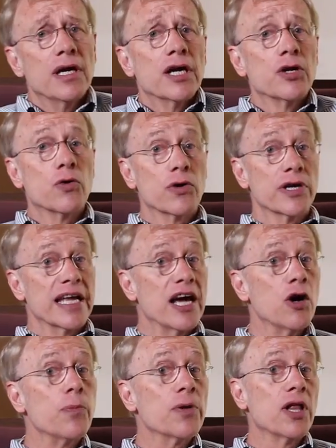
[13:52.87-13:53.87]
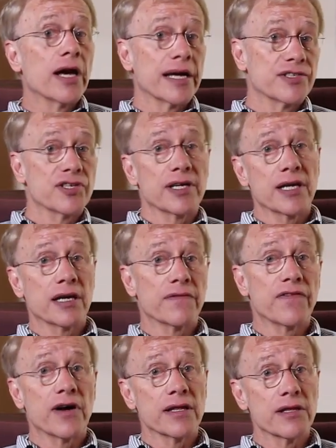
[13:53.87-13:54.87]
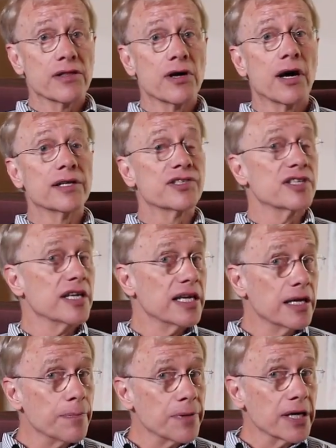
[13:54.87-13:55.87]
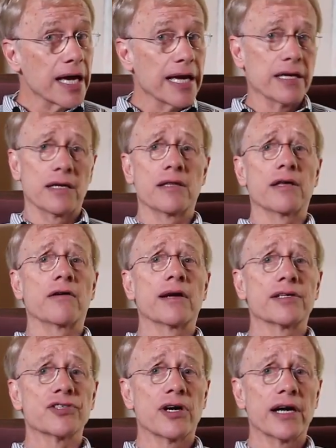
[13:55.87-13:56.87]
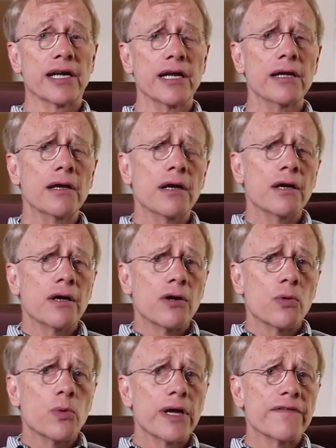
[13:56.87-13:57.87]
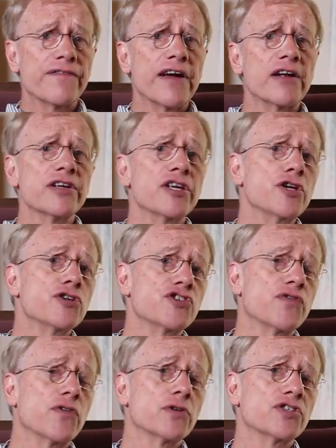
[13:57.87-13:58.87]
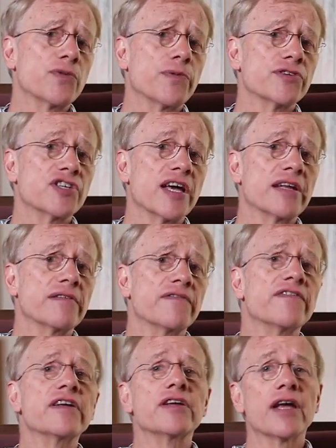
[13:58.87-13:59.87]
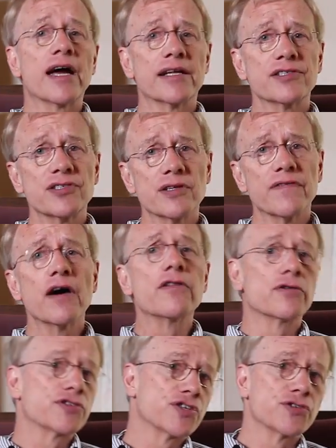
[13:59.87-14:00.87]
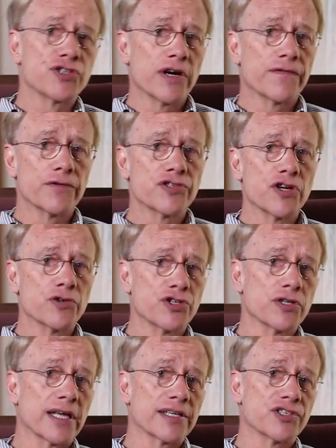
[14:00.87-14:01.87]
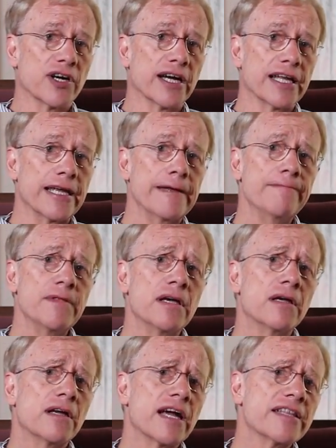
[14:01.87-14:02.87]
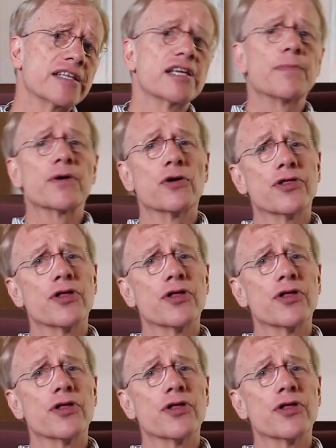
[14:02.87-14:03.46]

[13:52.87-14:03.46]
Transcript: In order to help clients identify the thoughts implicated in their anxiety, we have found it useful to present vignettes of others who suffer social anxiety and the typical